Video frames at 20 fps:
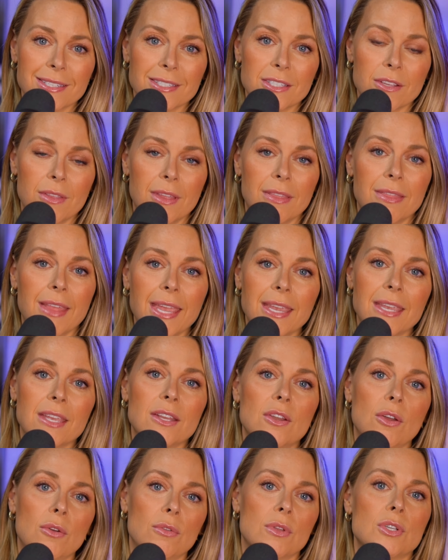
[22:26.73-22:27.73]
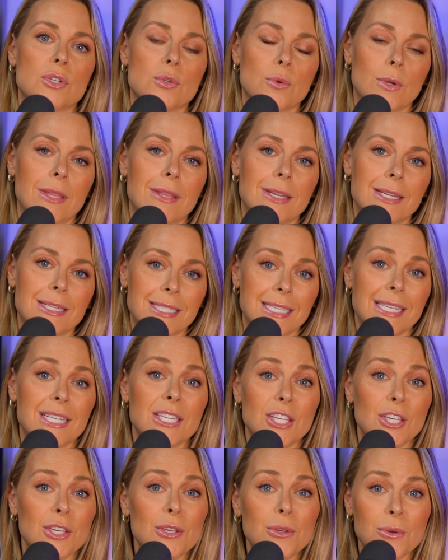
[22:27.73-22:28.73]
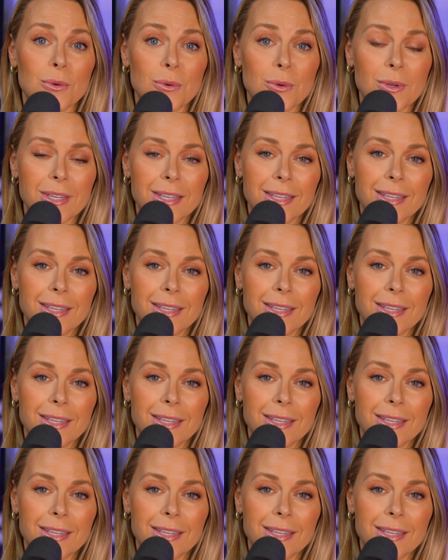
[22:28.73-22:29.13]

so that they can know the joy that is in you.